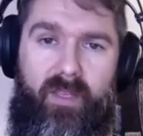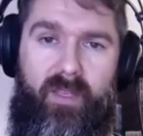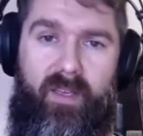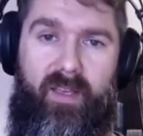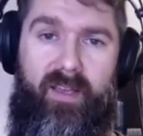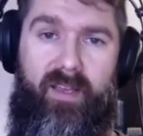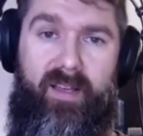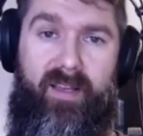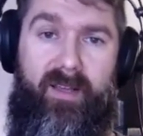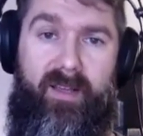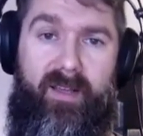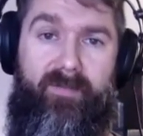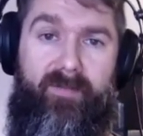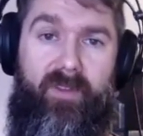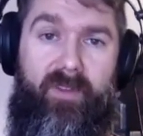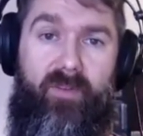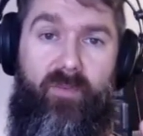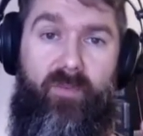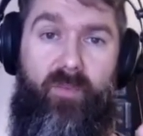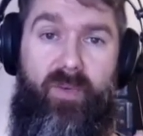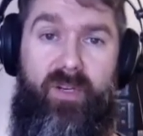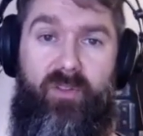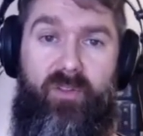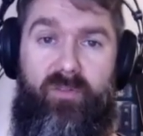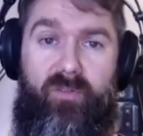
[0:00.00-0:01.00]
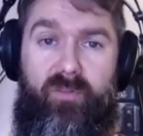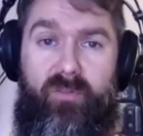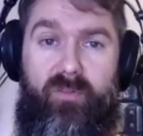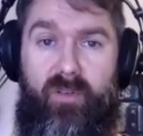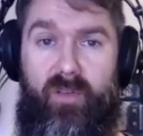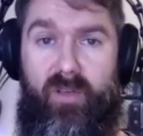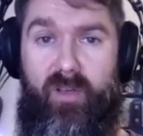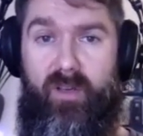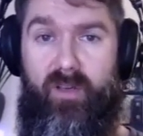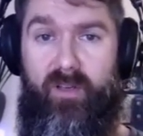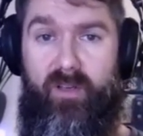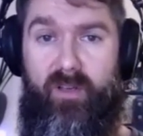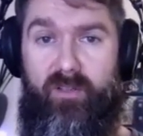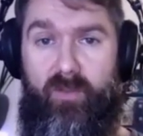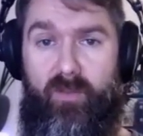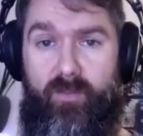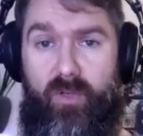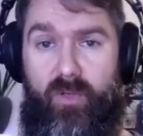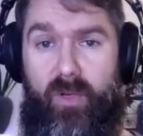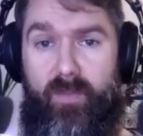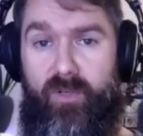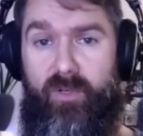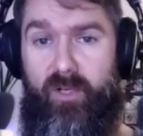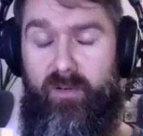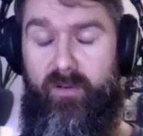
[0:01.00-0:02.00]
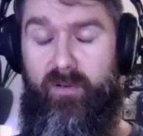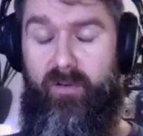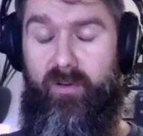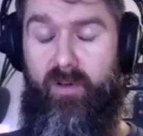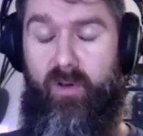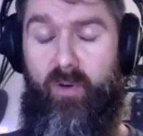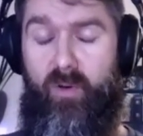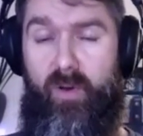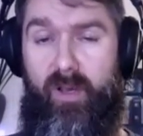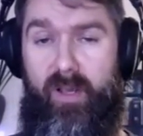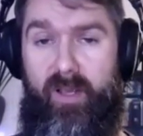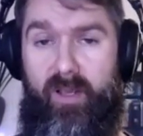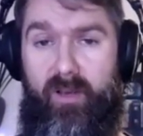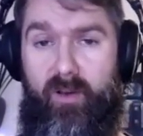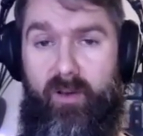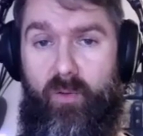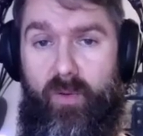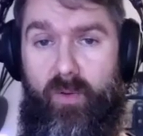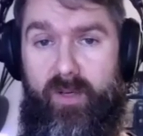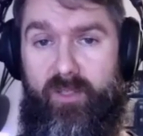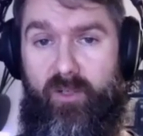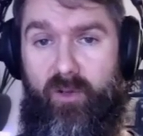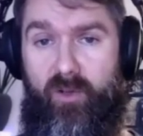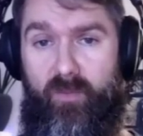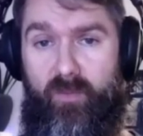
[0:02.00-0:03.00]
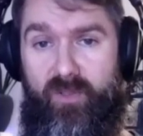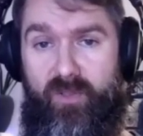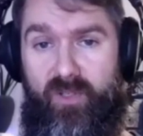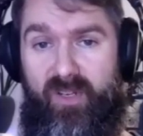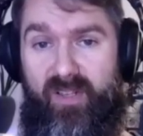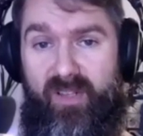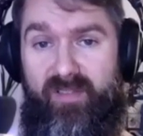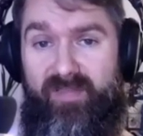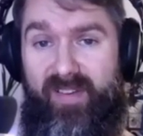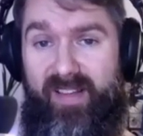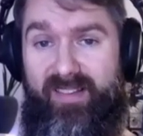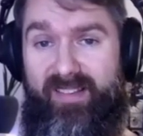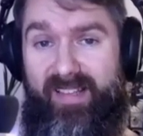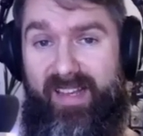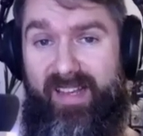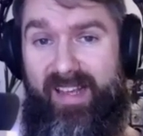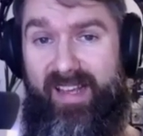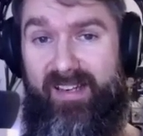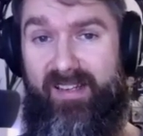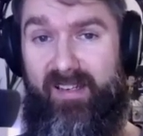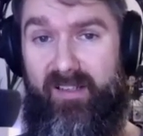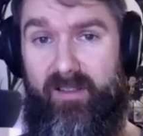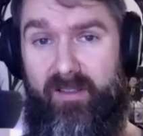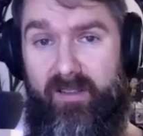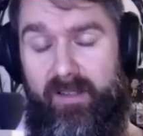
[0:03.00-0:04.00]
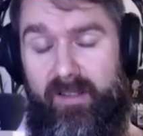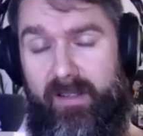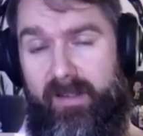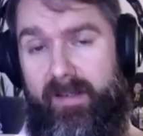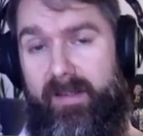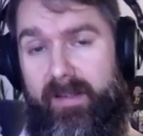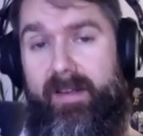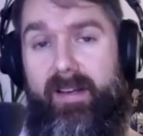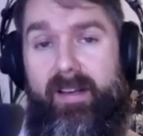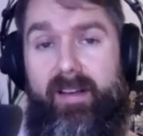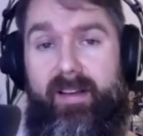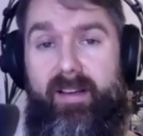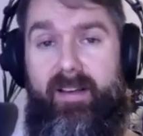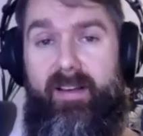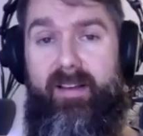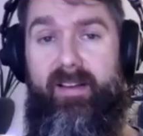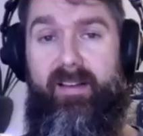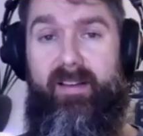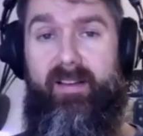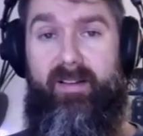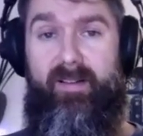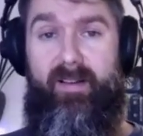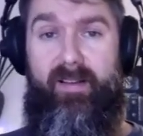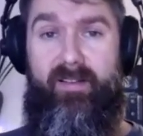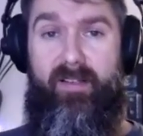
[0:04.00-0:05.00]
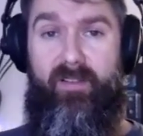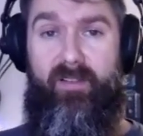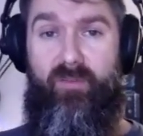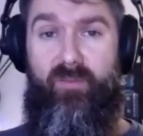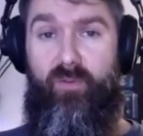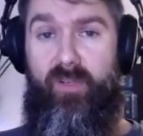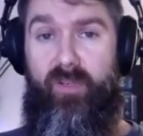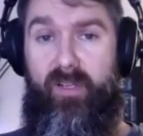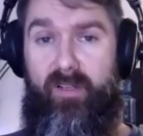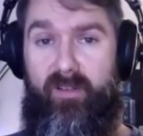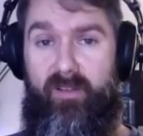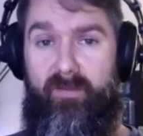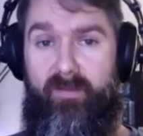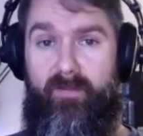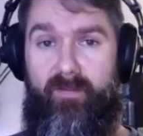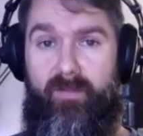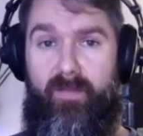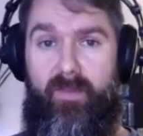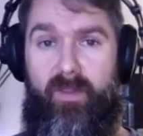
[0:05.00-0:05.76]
And with a subscription always comes an event handler, and that will then